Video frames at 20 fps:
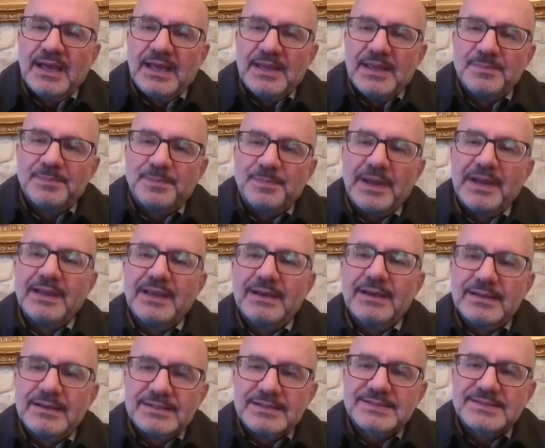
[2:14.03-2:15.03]

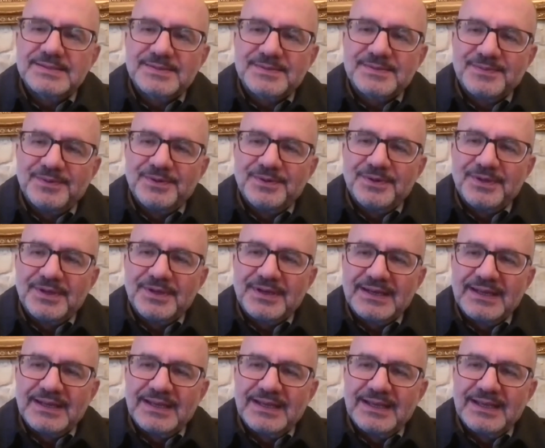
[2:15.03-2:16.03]
empires, for
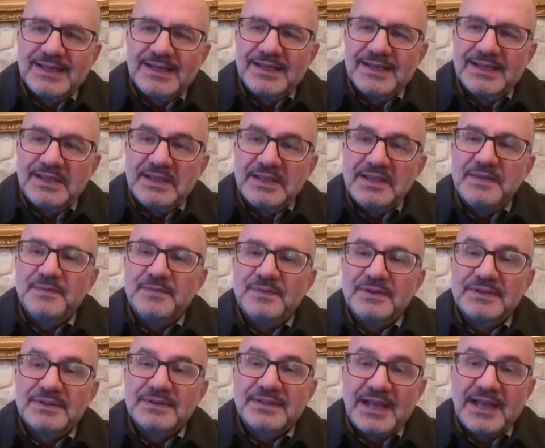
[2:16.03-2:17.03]

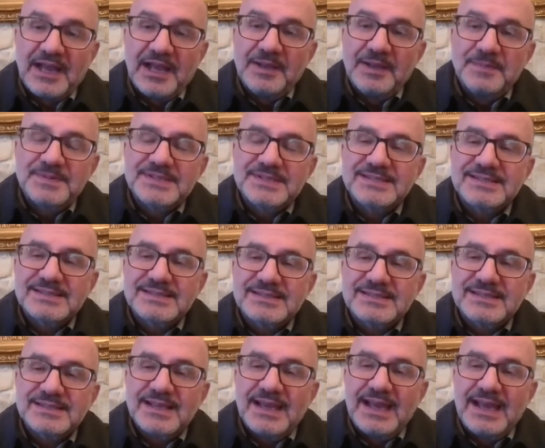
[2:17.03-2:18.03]
even
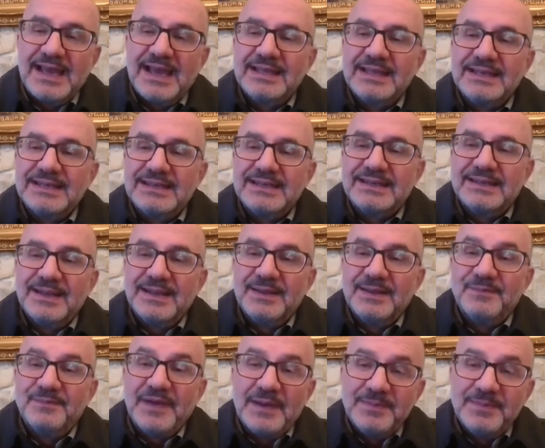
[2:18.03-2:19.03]
tribes and
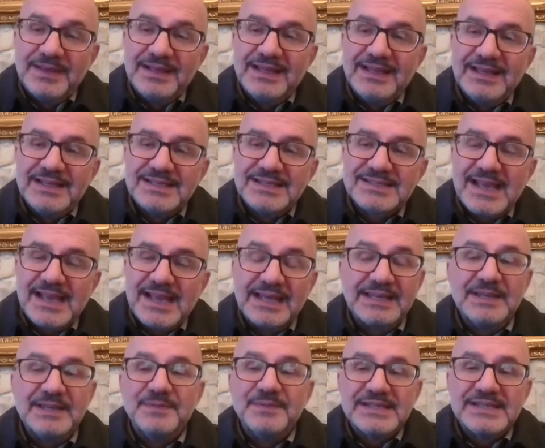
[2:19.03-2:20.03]
families
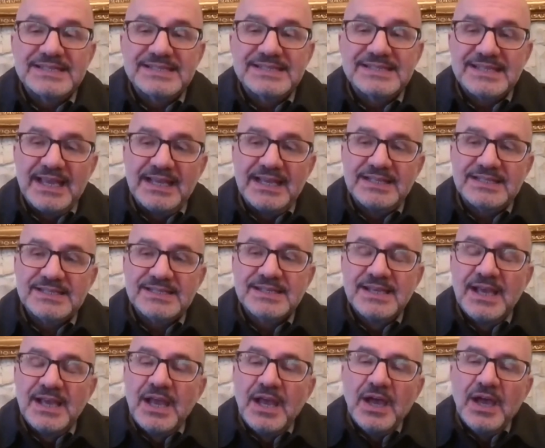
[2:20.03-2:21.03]
and even states,
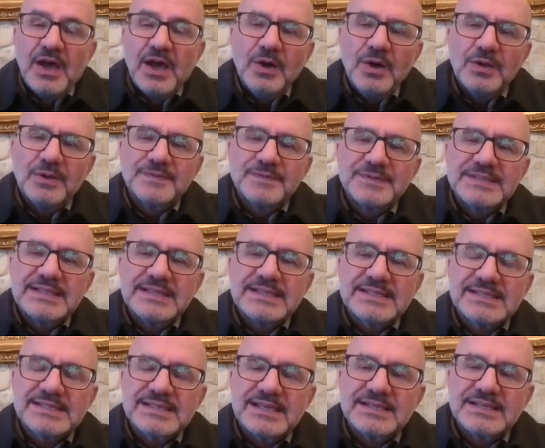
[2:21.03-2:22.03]
all of
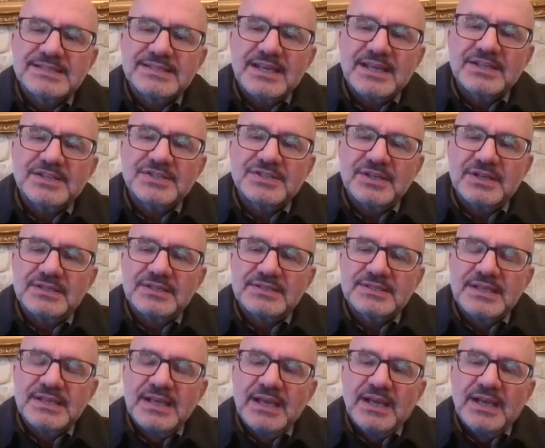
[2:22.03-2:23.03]
these
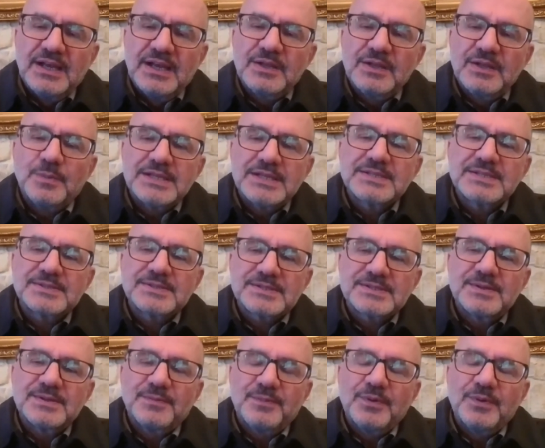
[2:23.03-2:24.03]
structures. It
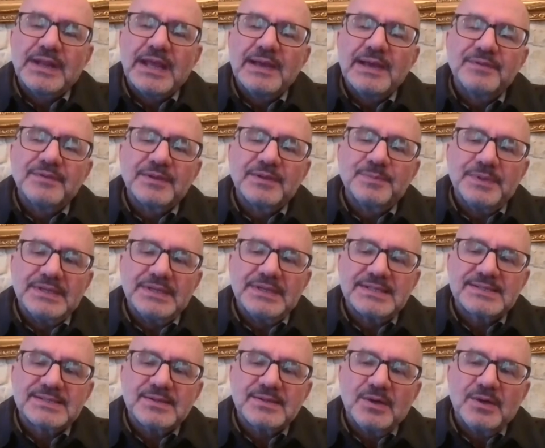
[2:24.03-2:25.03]
was for having
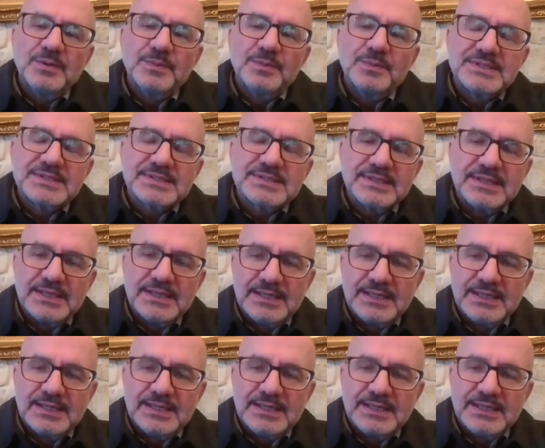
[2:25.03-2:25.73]
peace. Always